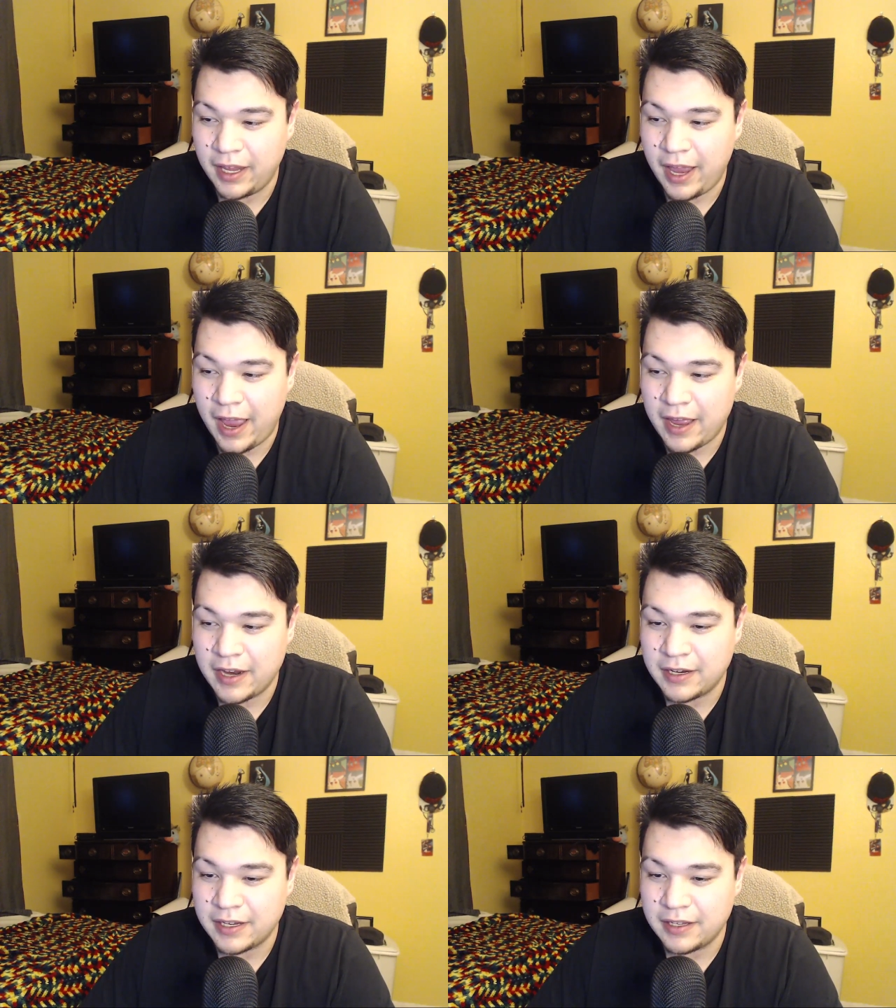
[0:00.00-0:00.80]

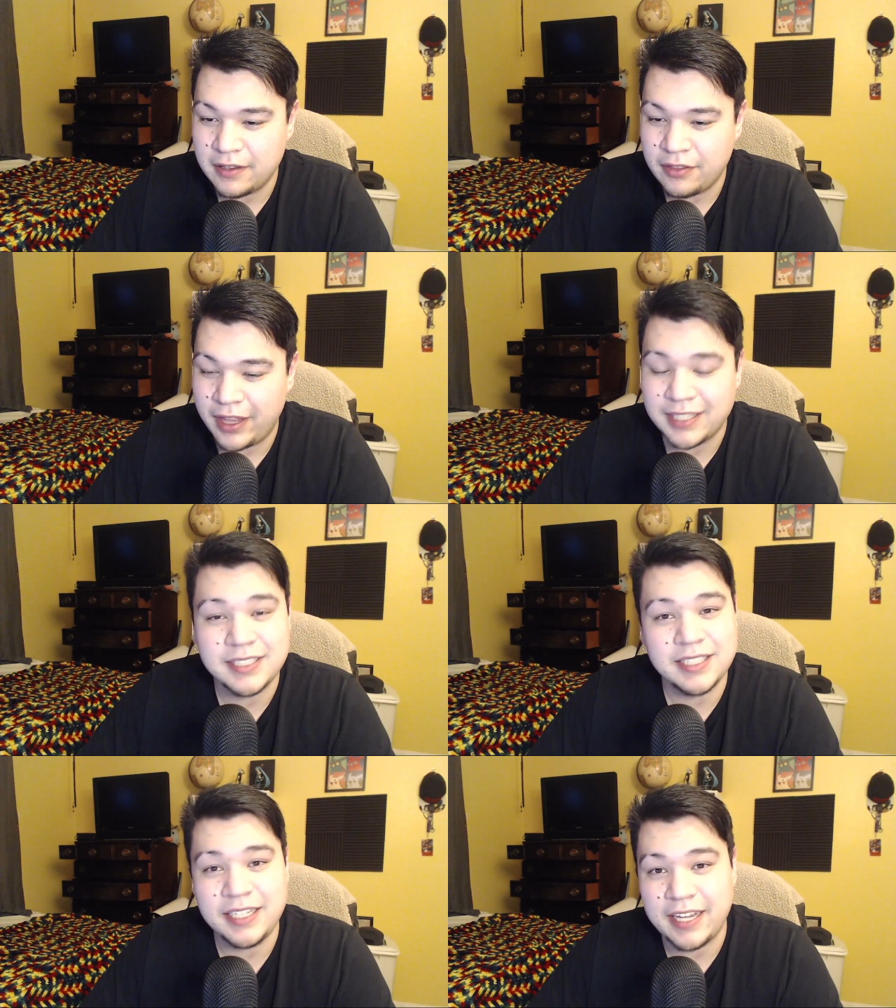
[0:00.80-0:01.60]
and they
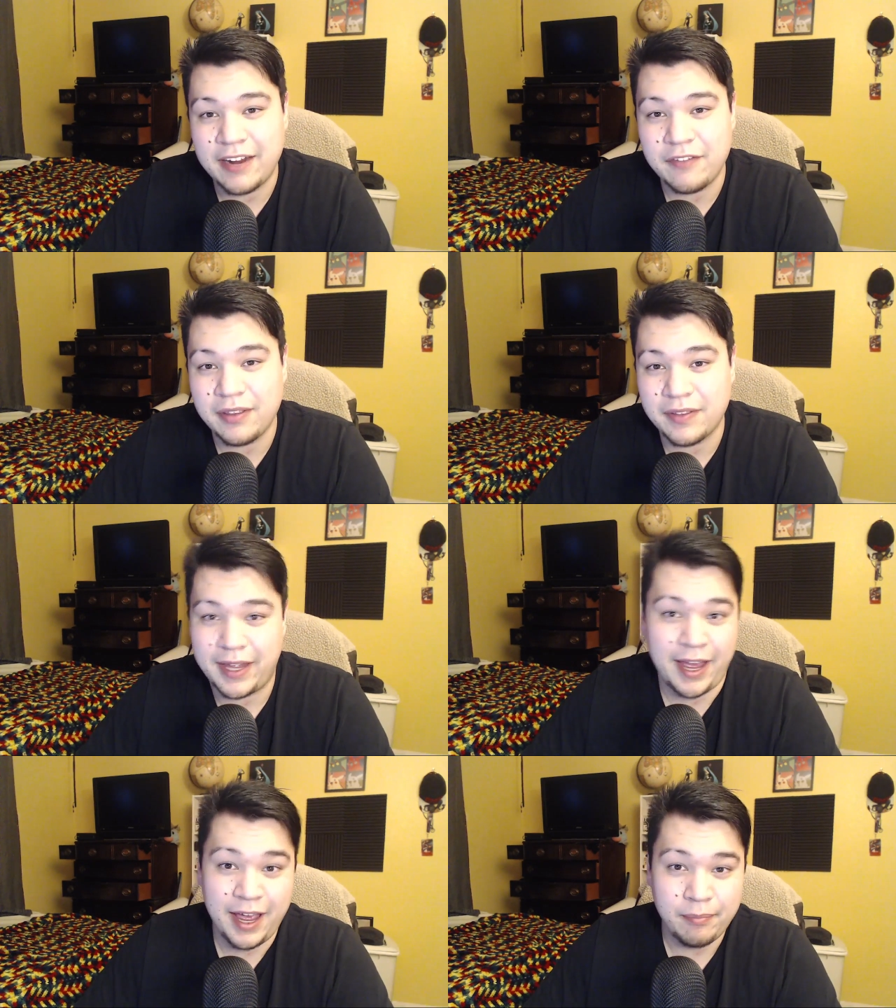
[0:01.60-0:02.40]
see everything that
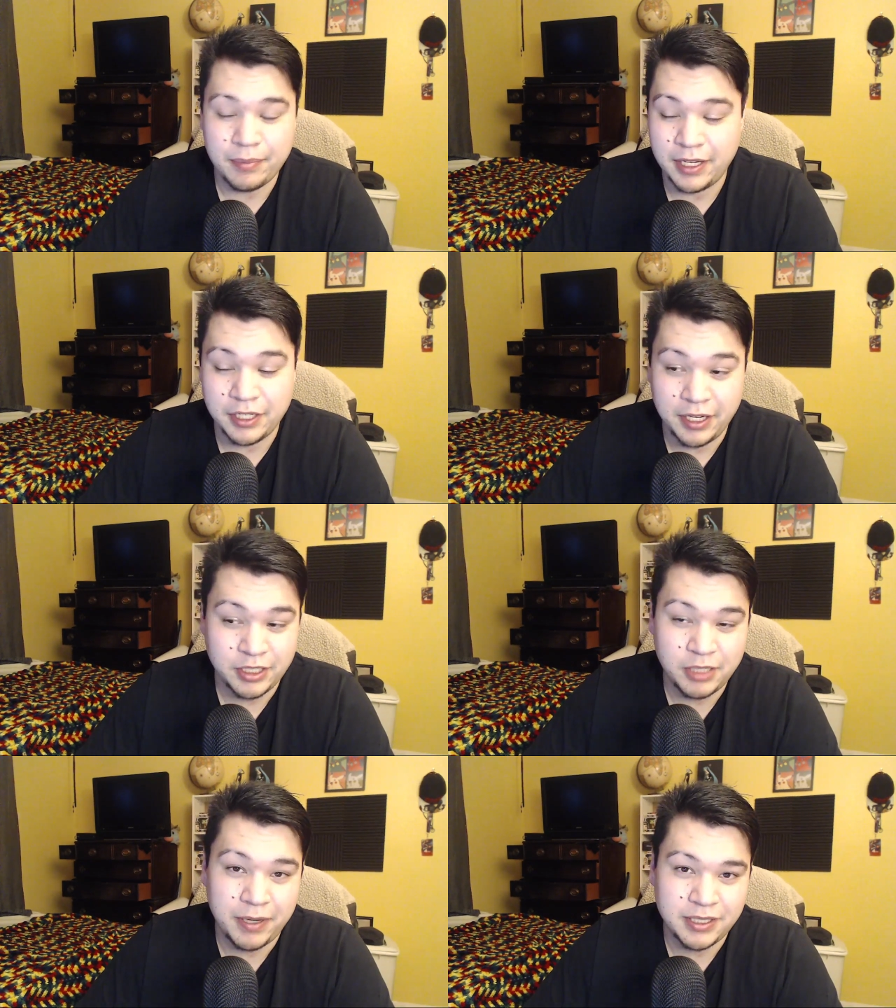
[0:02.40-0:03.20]
happened, and
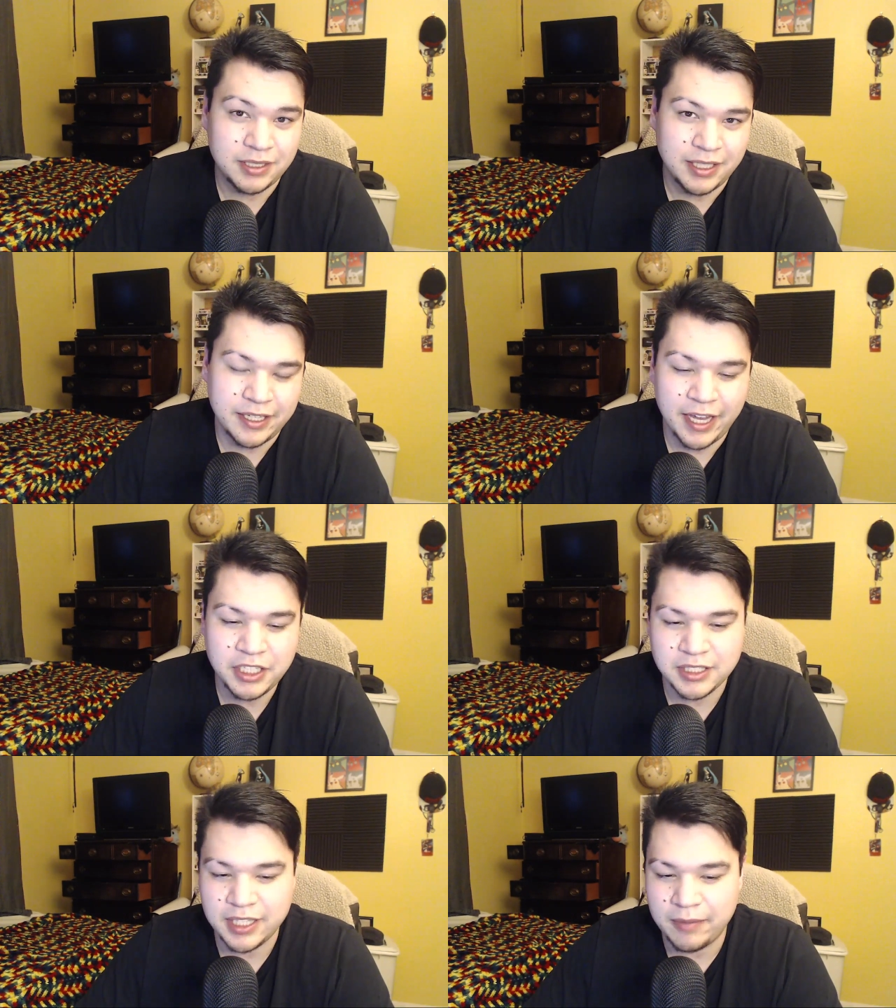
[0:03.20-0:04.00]
she basically
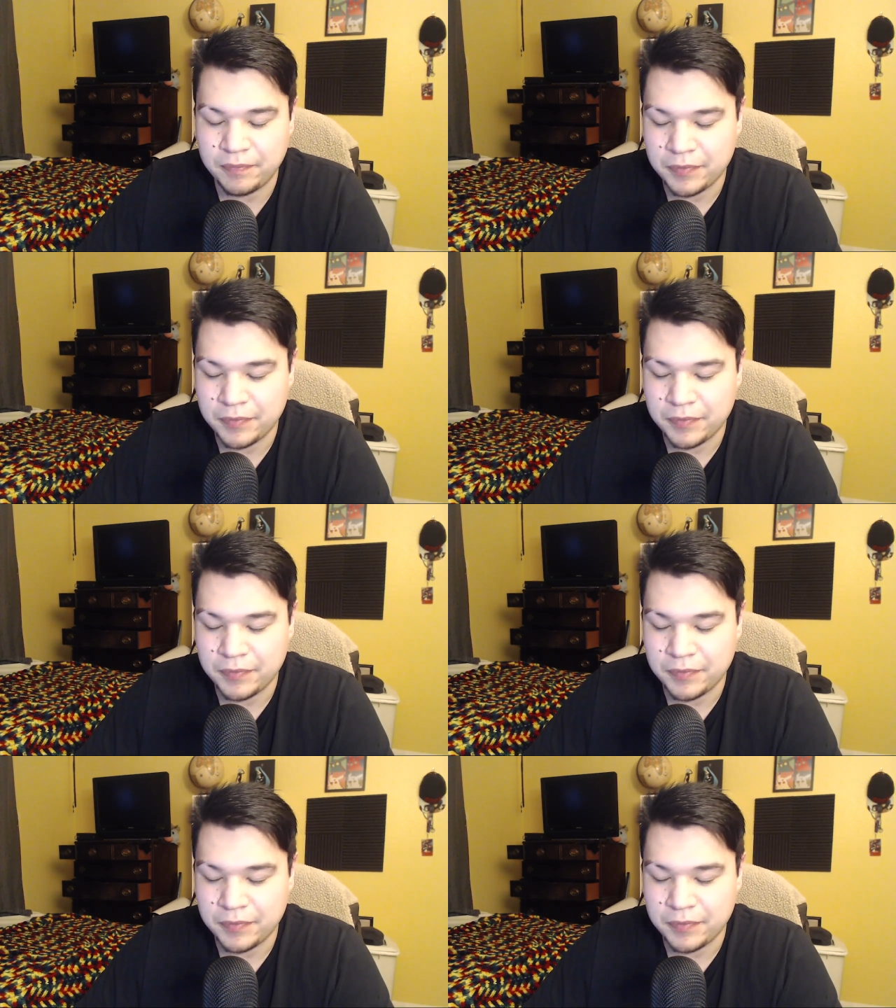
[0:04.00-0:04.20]
catches them,